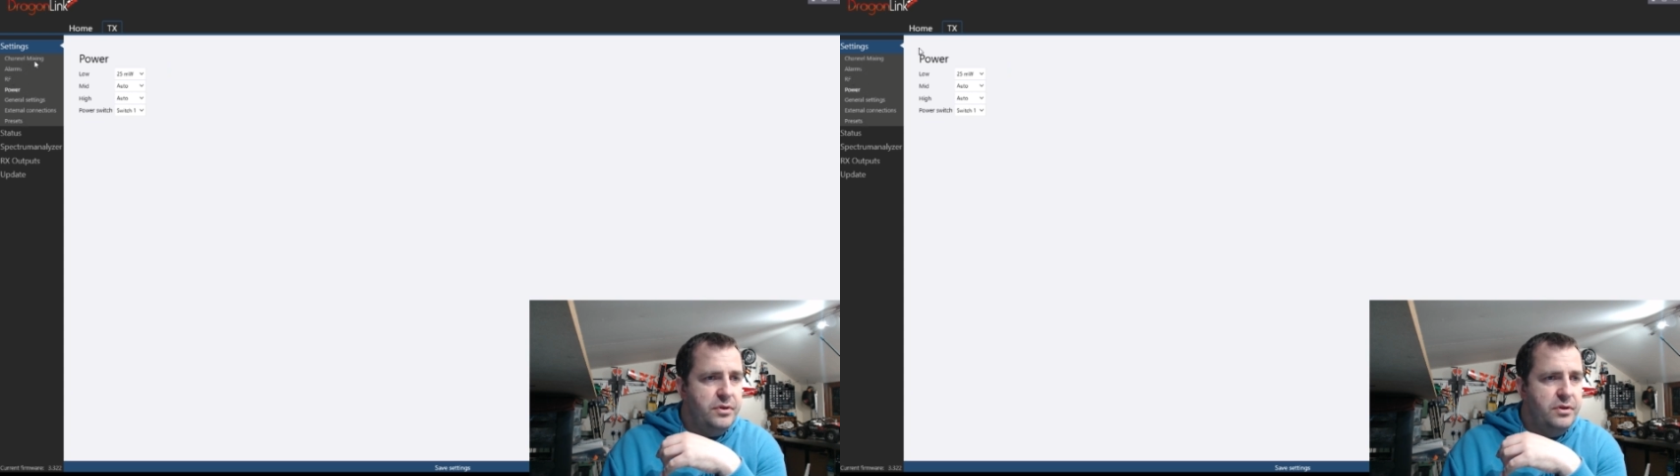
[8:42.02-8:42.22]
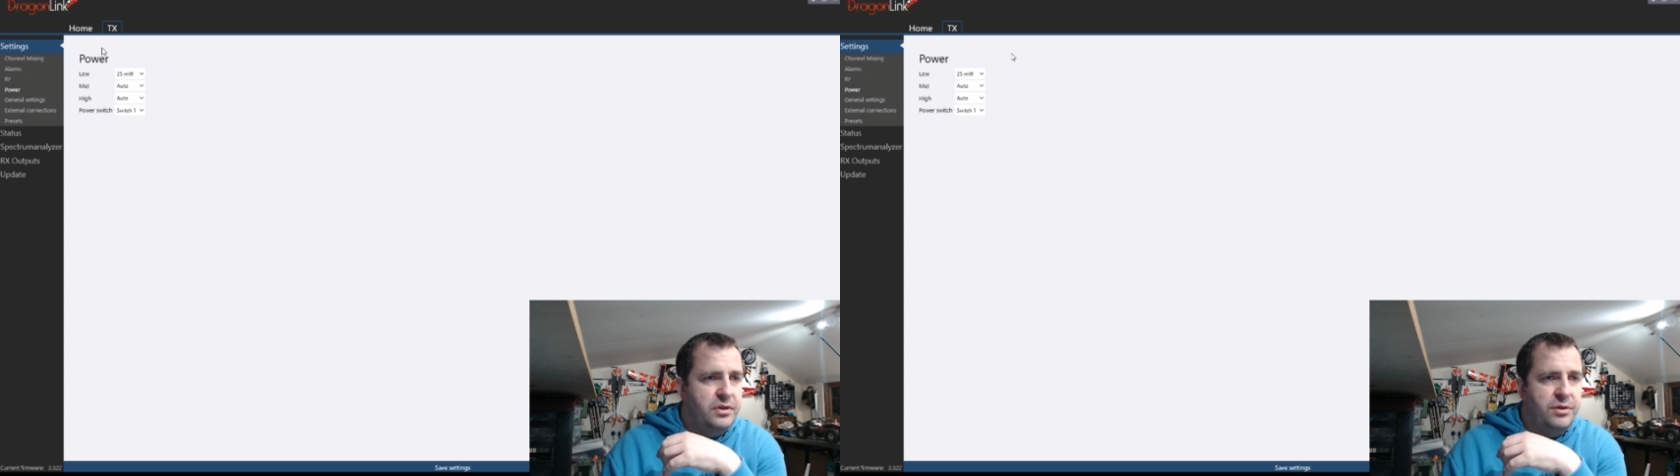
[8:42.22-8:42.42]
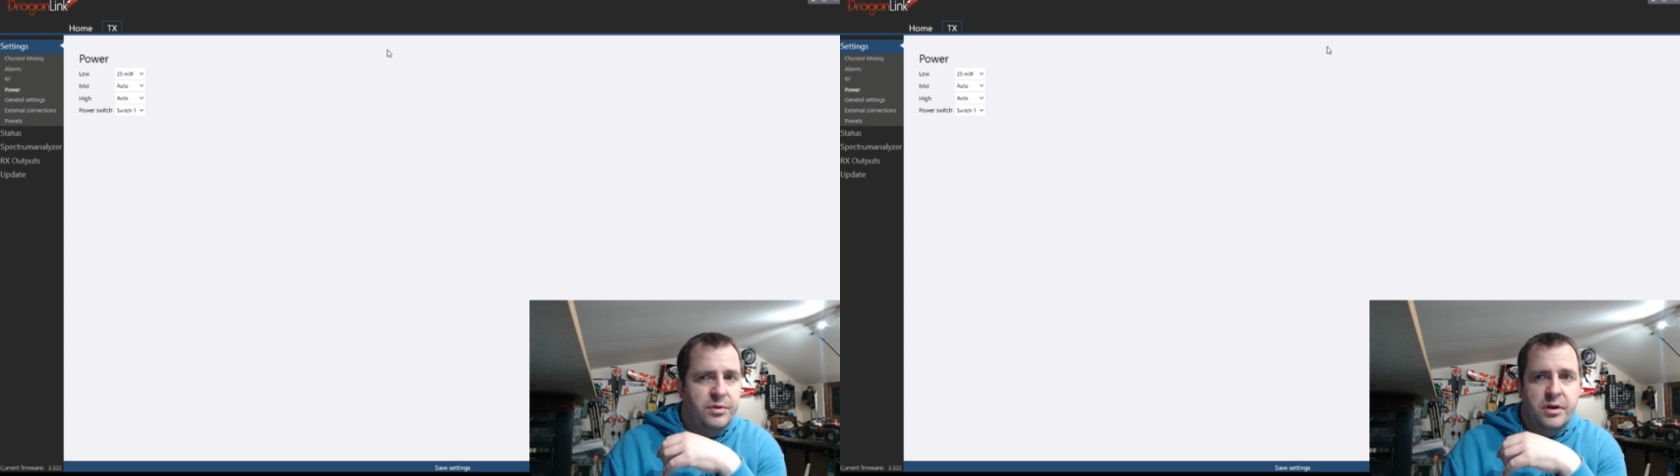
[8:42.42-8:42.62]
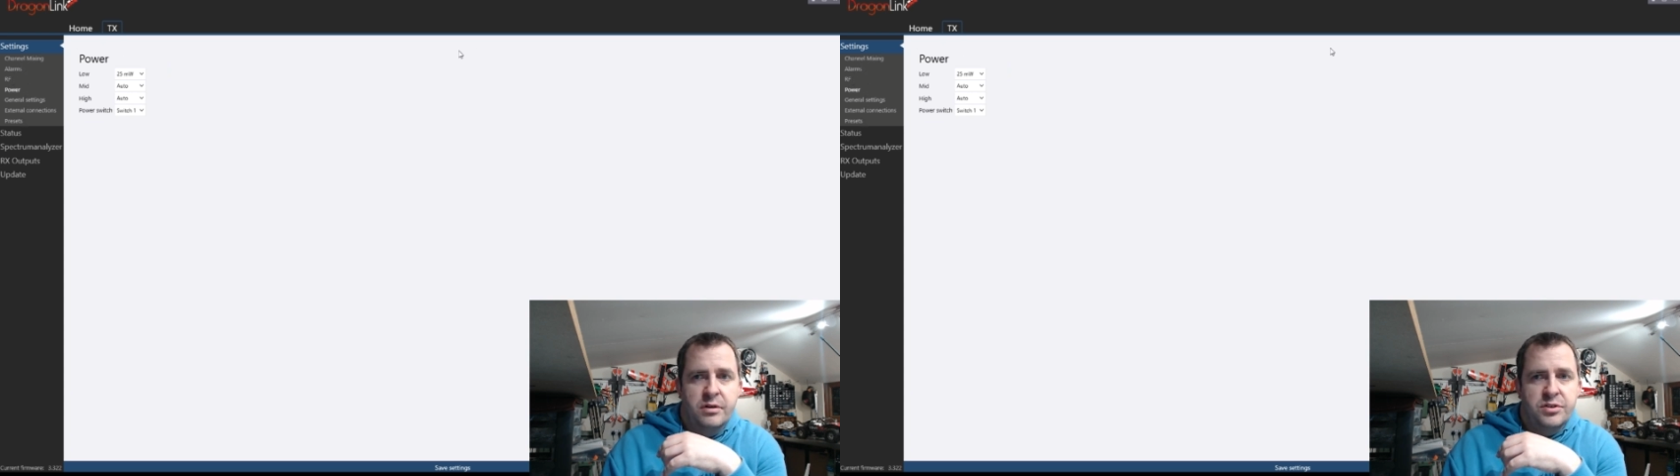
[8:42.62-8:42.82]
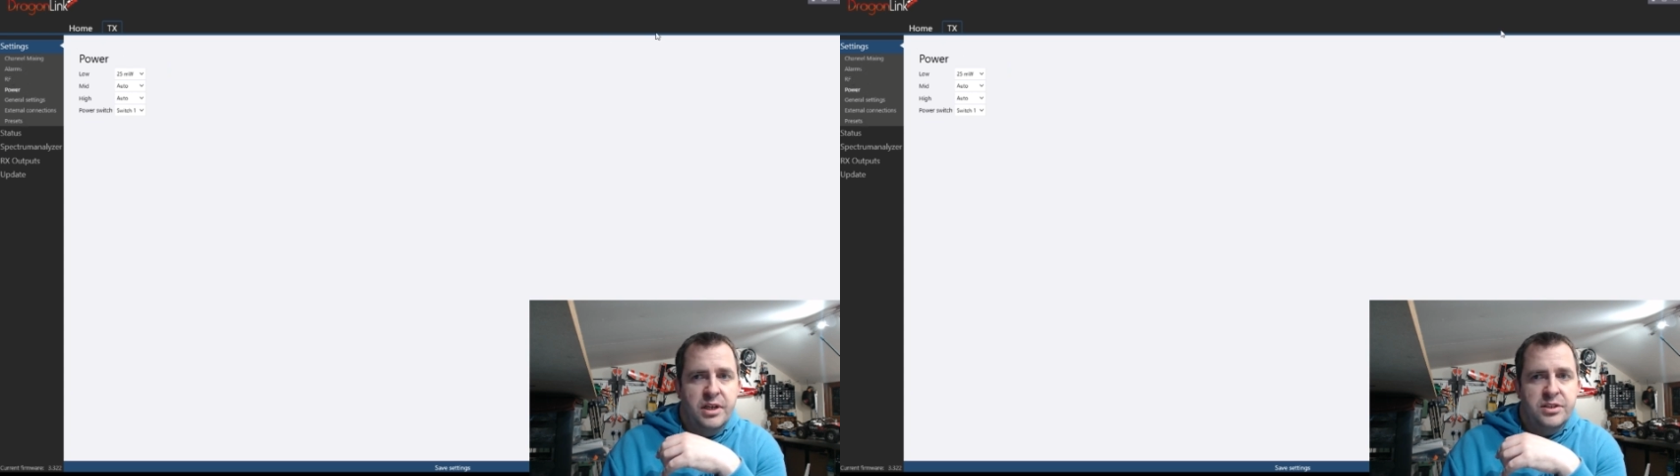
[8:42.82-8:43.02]
There we go,
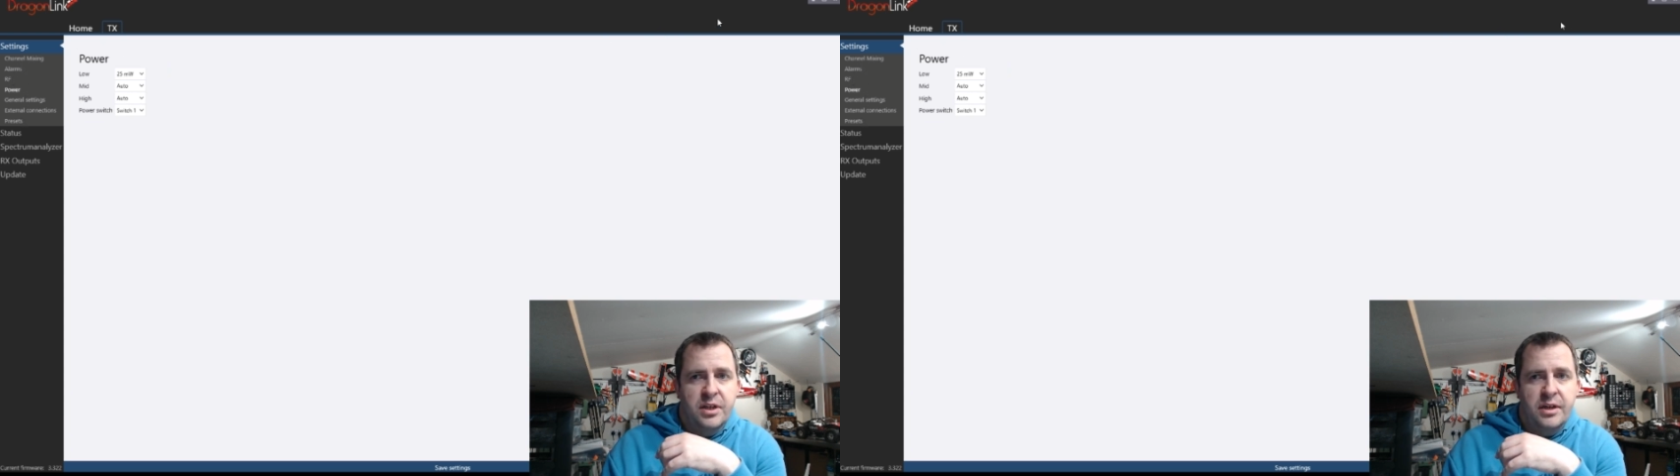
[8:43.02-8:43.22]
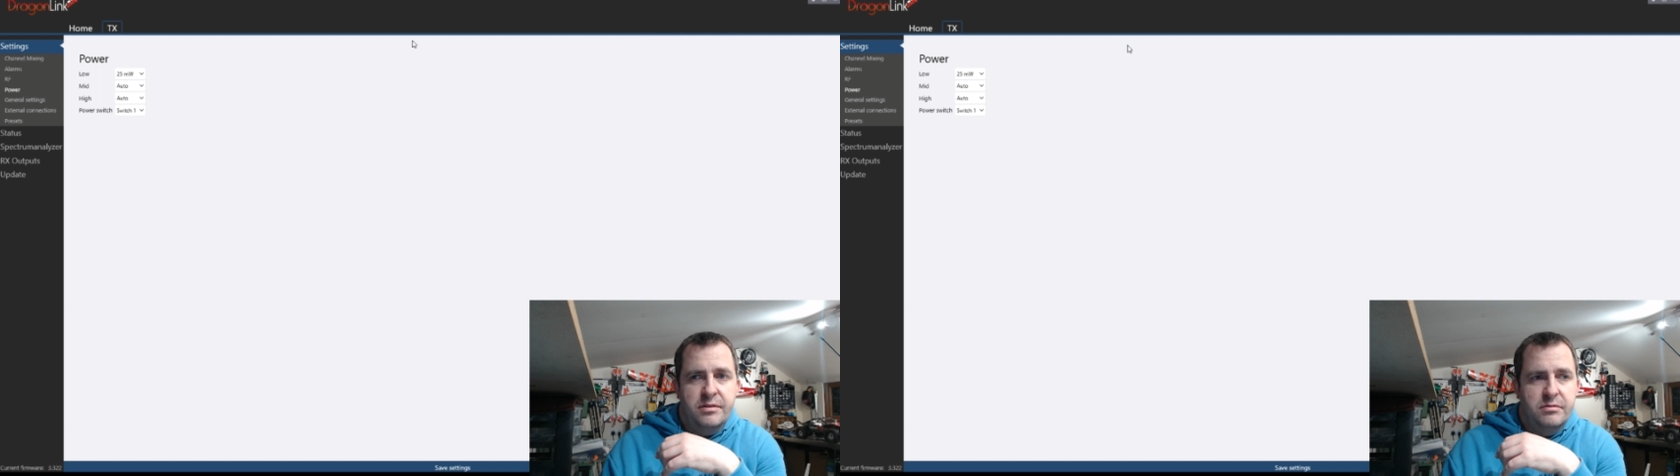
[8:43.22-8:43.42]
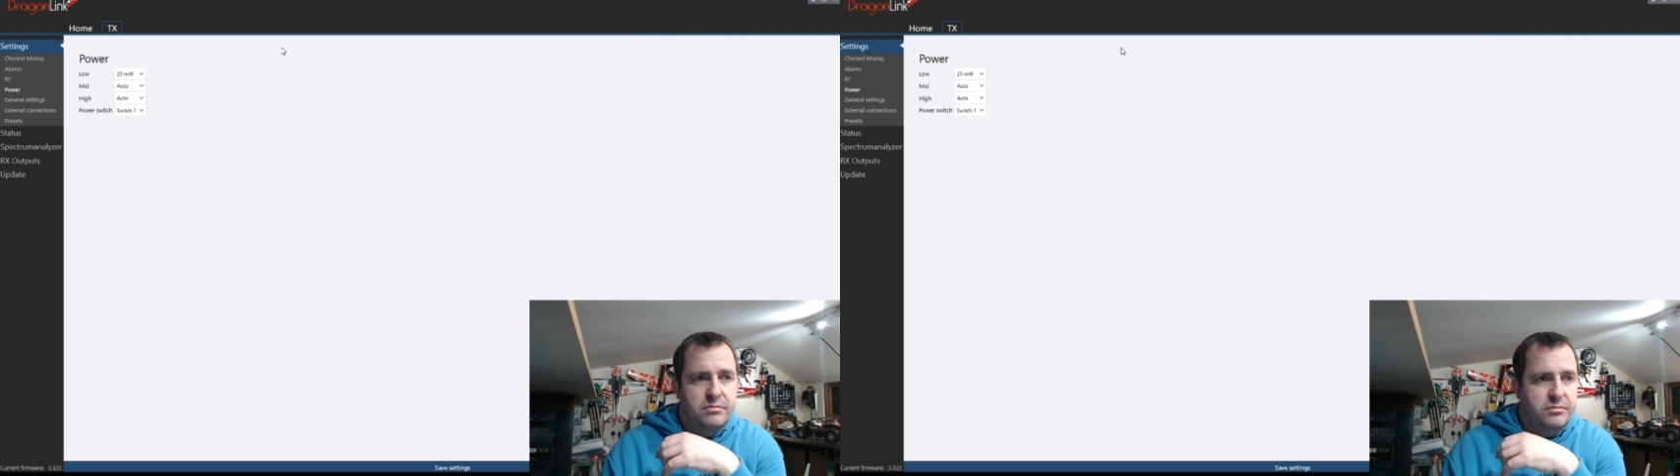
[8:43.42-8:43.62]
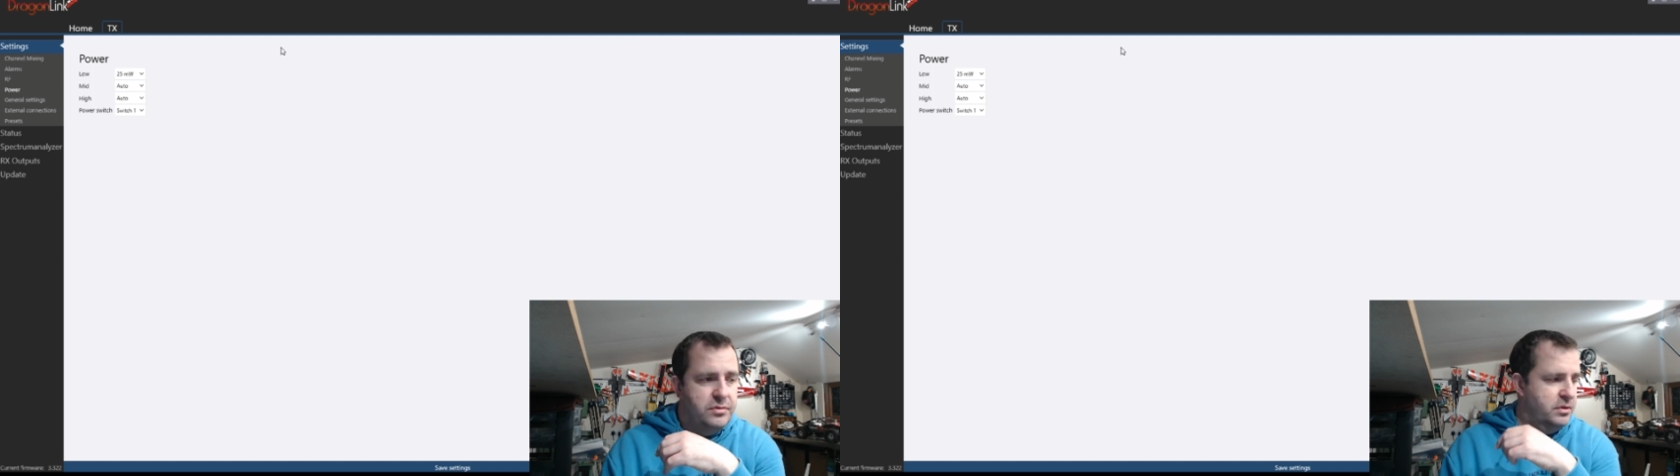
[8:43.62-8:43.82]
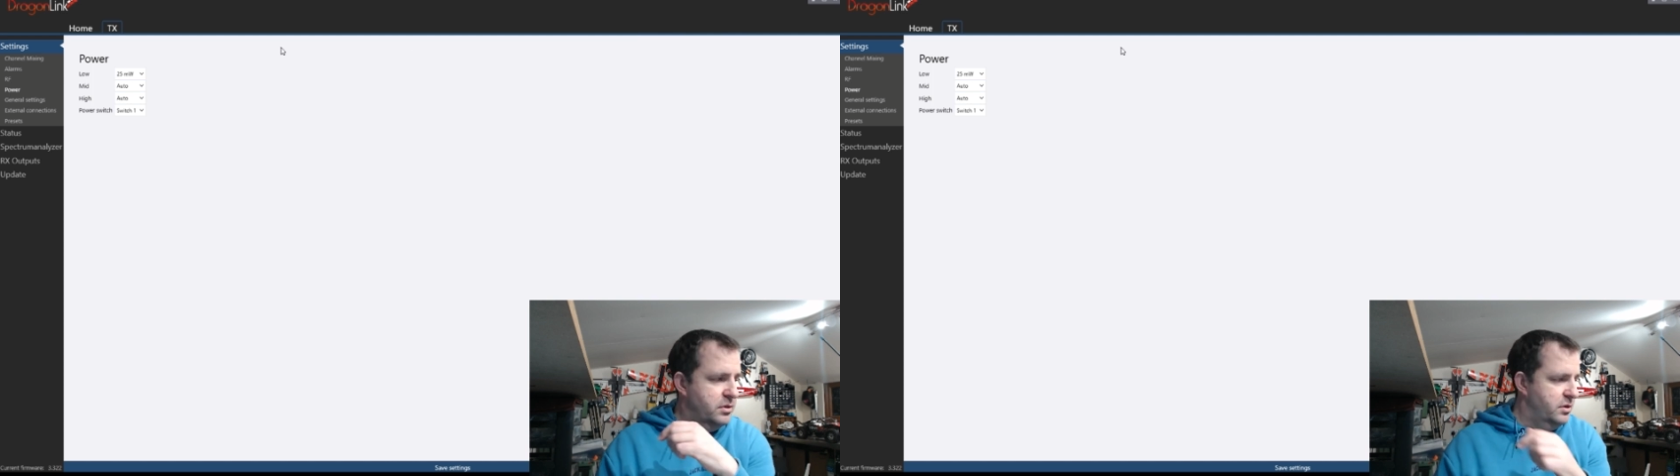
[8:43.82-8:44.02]
so that's that.
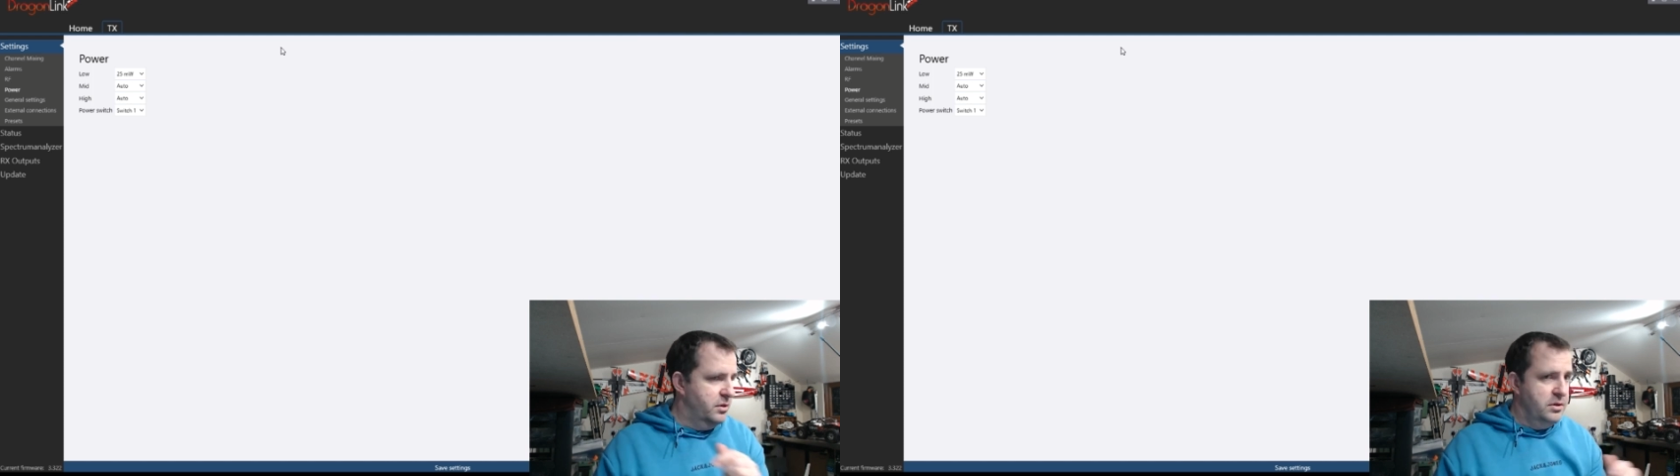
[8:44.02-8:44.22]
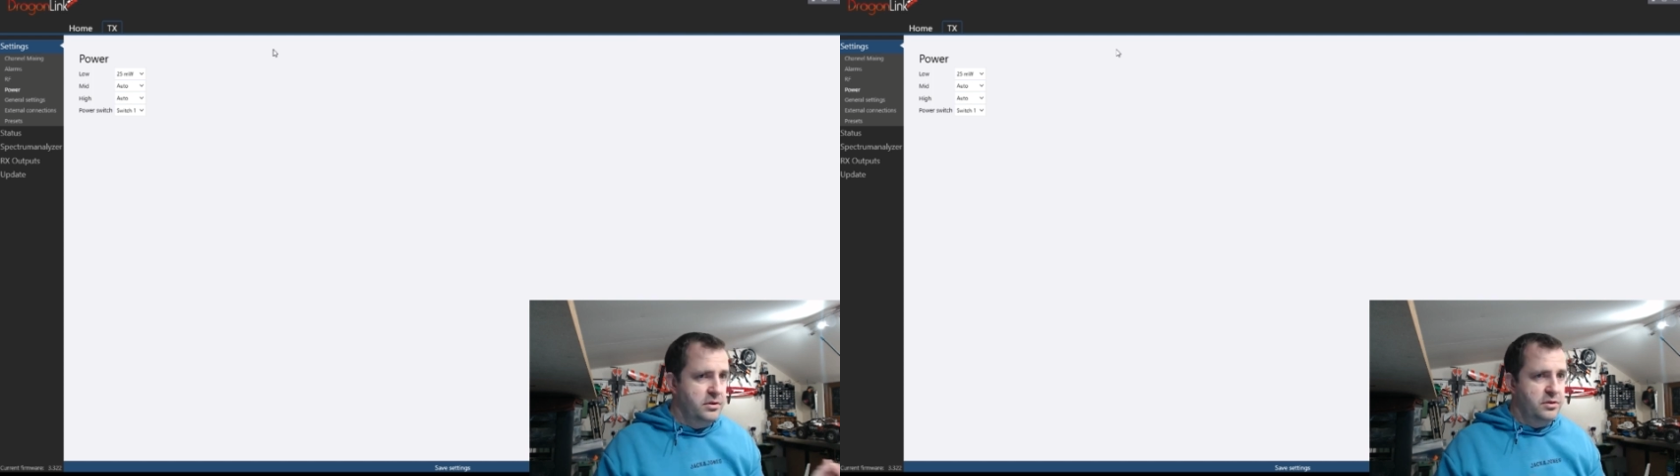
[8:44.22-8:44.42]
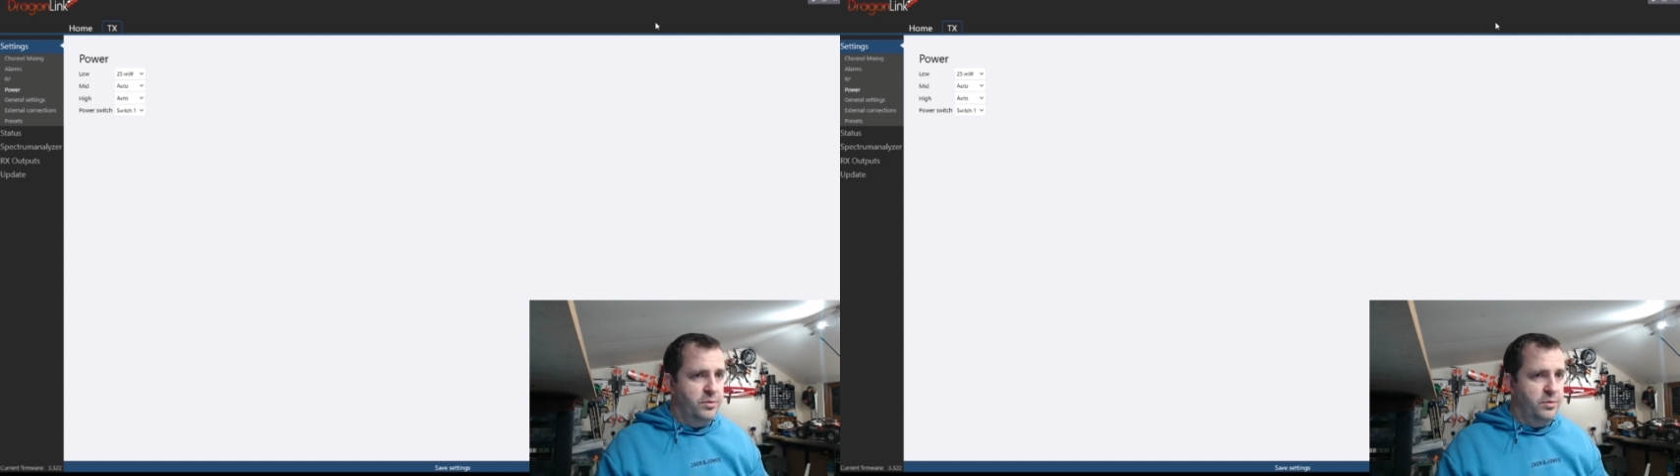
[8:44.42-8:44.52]
So